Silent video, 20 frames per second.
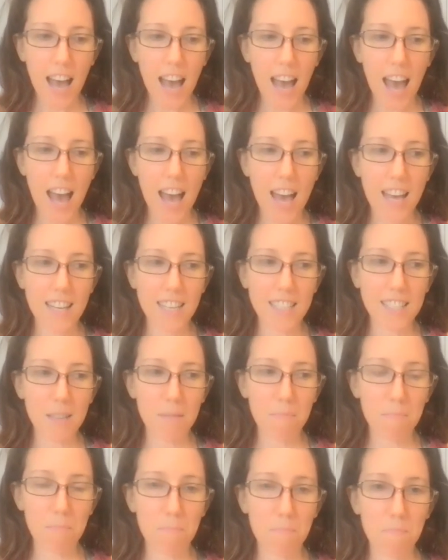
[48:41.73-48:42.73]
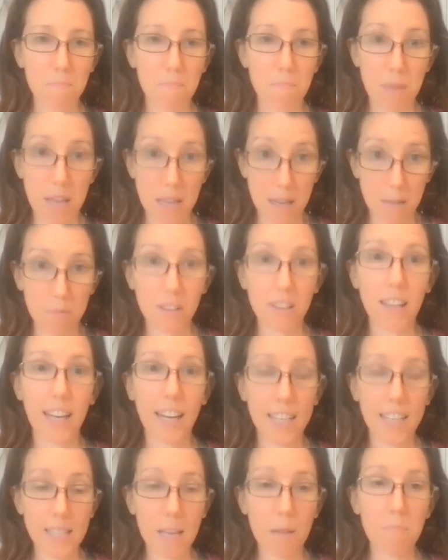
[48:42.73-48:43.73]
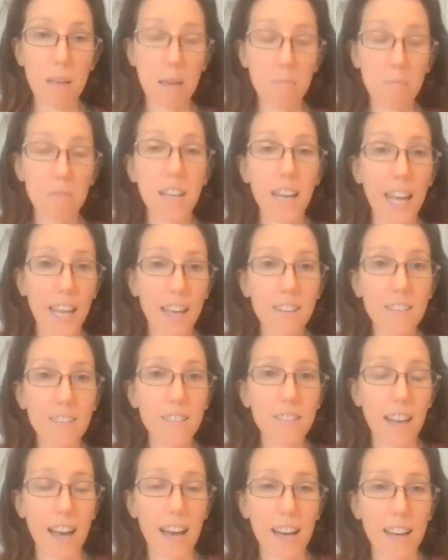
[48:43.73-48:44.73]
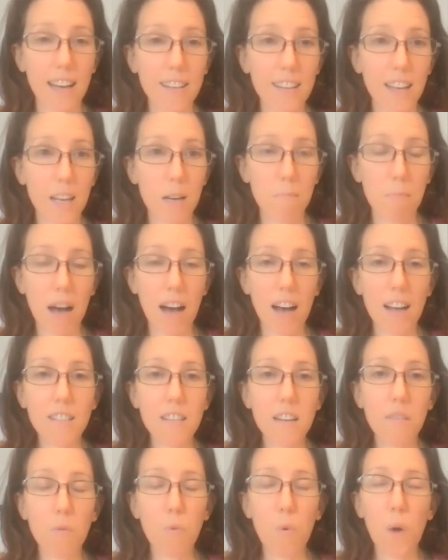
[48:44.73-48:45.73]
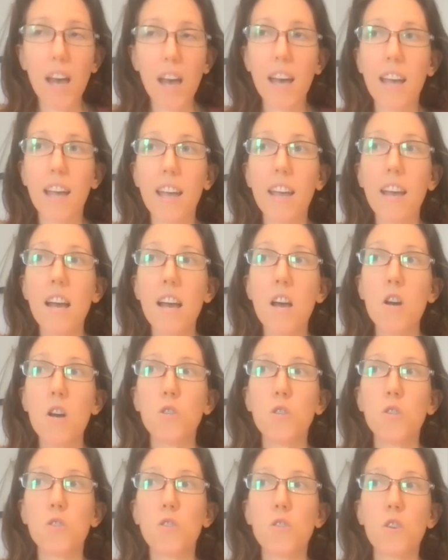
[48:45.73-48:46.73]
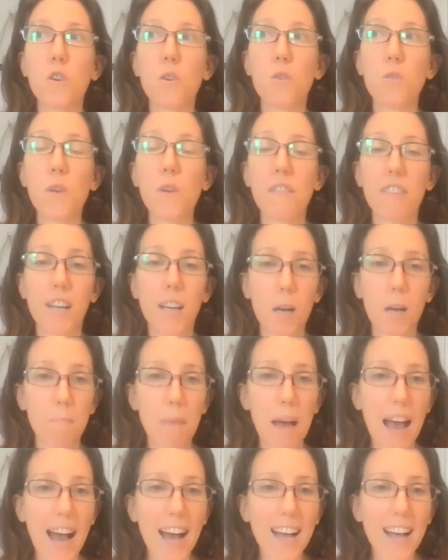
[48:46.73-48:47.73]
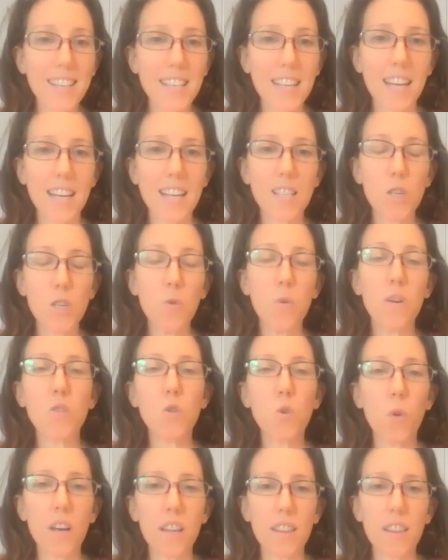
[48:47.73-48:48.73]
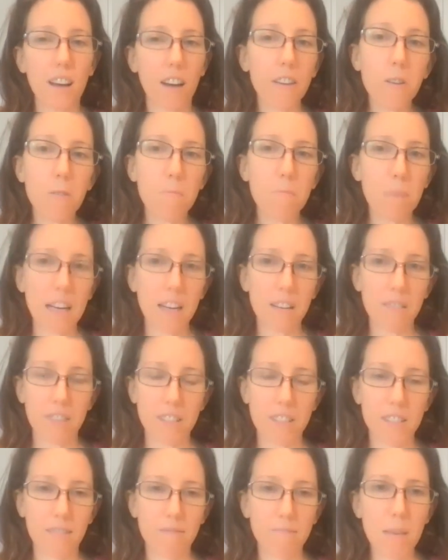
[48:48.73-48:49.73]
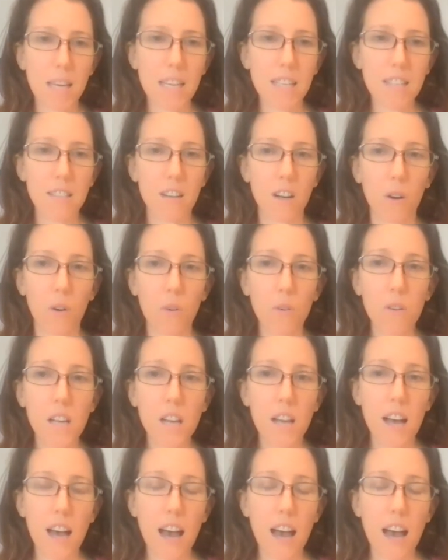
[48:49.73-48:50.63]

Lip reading: and be able, like I said, be able to handle that in a positive way, so you have the capacity to enjoy the other benefits of miso.